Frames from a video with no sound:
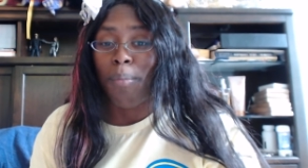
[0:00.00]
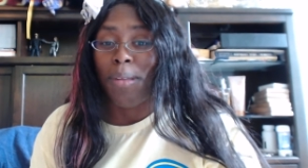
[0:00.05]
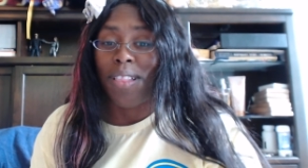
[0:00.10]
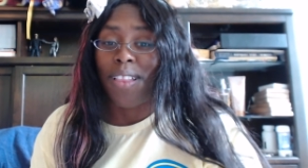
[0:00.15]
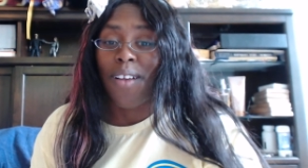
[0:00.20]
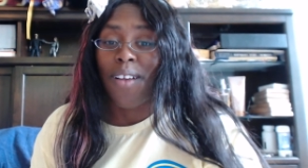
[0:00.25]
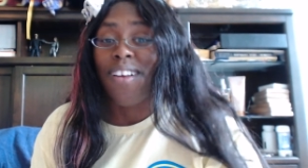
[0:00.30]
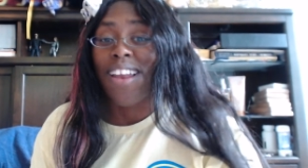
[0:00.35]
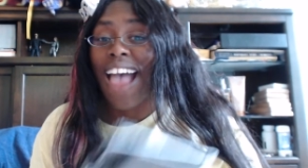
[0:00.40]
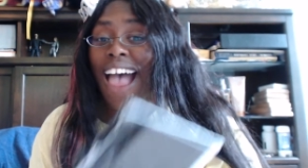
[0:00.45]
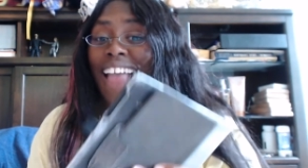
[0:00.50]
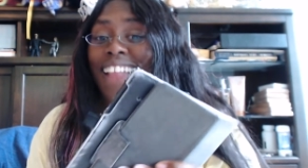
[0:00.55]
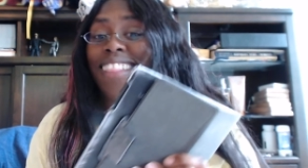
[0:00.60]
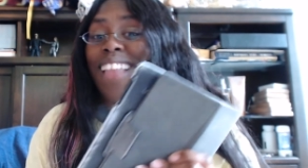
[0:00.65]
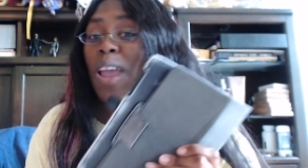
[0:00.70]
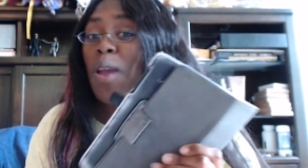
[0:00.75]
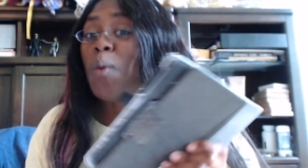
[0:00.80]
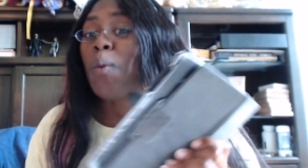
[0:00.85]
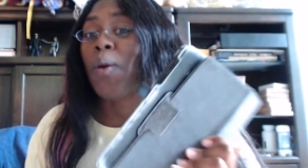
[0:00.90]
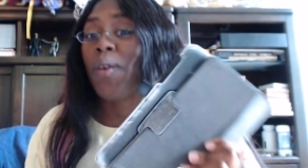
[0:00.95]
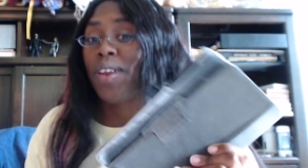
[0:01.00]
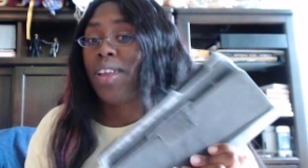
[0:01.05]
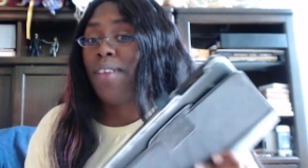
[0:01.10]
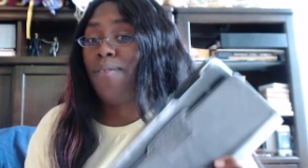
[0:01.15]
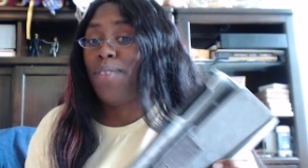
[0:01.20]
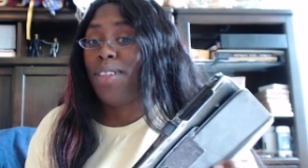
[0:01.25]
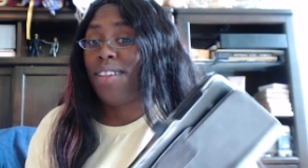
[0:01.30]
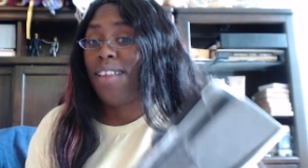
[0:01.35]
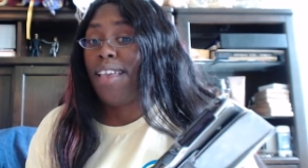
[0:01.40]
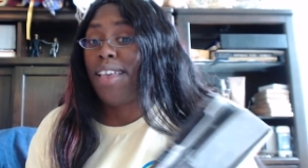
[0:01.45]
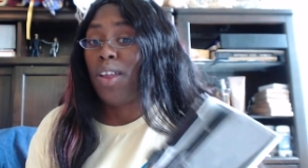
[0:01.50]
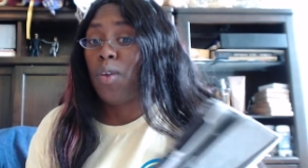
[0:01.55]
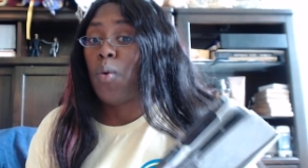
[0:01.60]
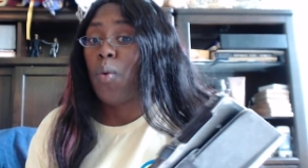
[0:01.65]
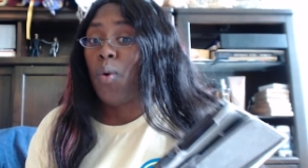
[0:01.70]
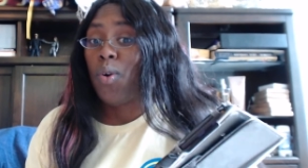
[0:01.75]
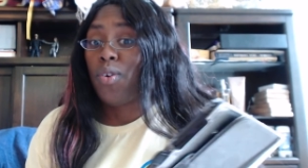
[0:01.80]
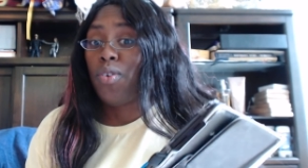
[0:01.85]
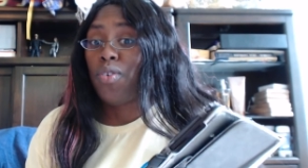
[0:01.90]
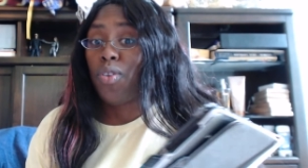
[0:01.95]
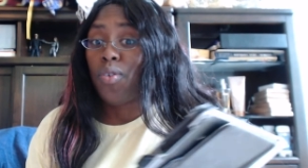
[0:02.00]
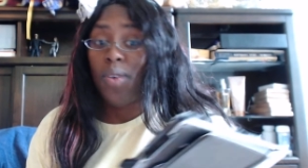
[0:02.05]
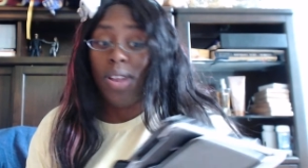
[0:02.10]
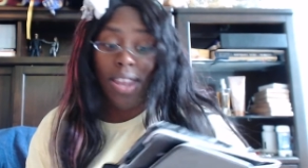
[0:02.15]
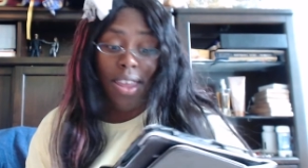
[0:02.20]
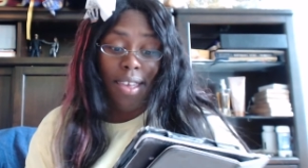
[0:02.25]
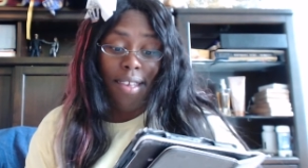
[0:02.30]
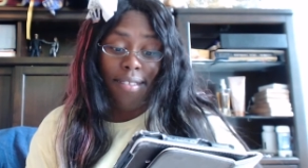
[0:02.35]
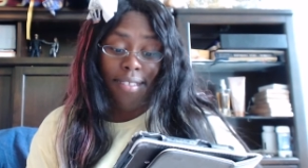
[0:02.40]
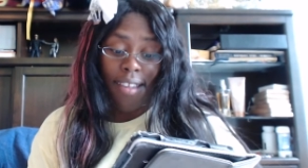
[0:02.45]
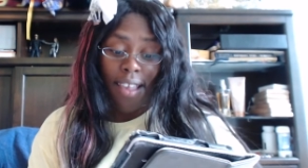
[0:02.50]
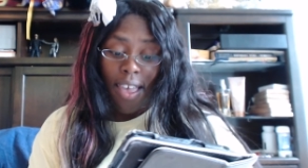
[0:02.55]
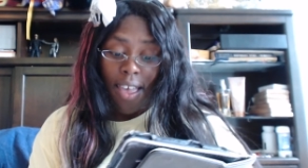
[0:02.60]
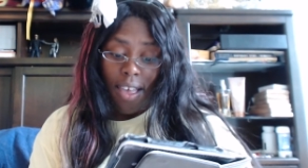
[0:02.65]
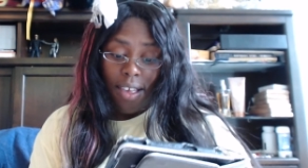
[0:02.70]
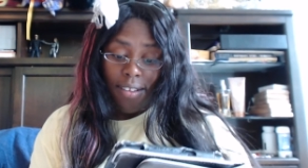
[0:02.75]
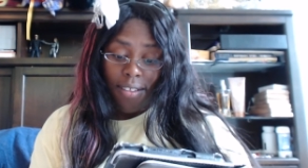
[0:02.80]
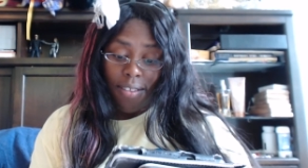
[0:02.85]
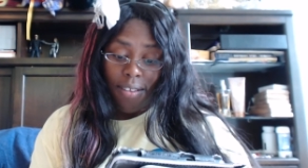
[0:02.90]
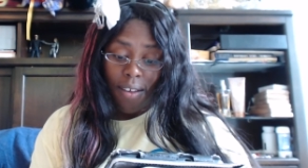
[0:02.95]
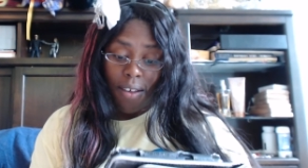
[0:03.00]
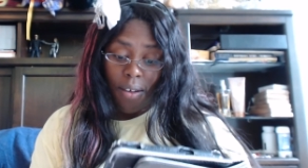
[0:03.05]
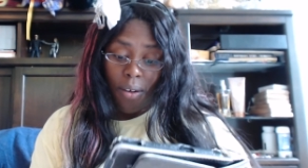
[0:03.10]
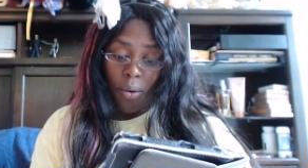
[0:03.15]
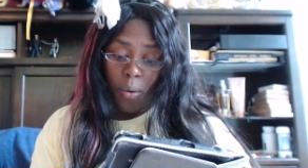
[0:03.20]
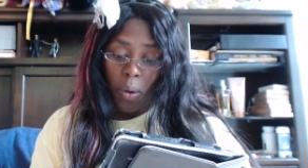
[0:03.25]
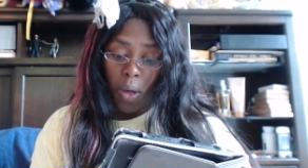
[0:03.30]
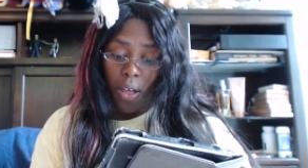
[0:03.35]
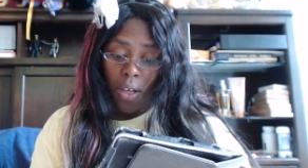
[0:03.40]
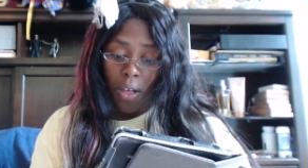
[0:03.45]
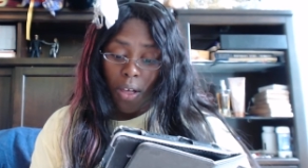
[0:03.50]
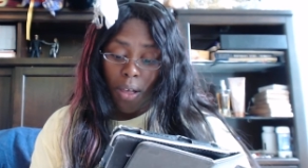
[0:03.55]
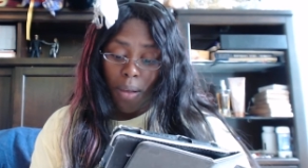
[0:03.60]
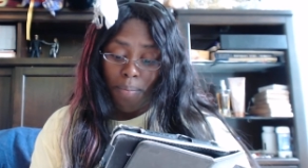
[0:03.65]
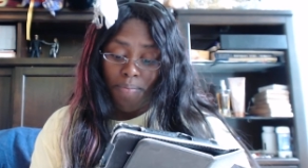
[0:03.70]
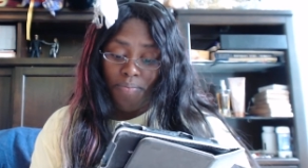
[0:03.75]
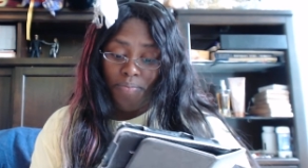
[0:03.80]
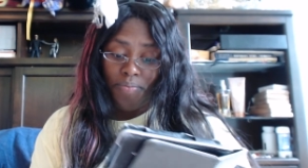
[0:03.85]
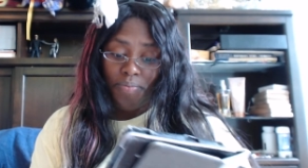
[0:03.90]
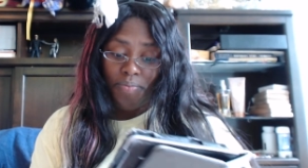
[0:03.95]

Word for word: But they're not. They weren't even taking orders on this. So, um,